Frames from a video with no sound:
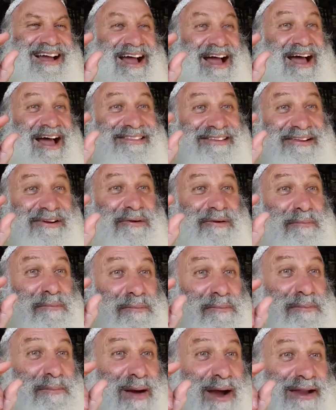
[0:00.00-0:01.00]
a little
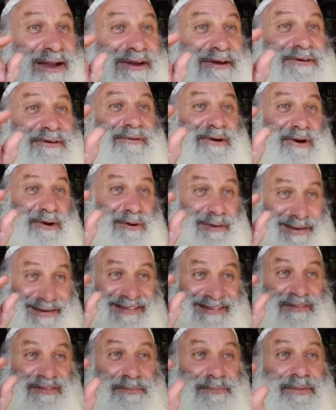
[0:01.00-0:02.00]
micro
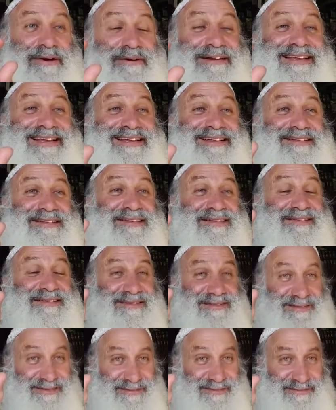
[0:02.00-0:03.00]
experience,